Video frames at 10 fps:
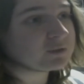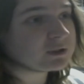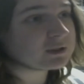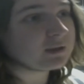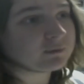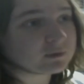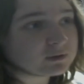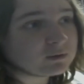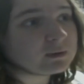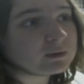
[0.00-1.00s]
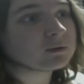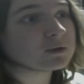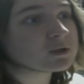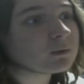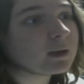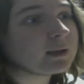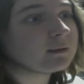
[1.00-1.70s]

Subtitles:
She slept for 2 years straight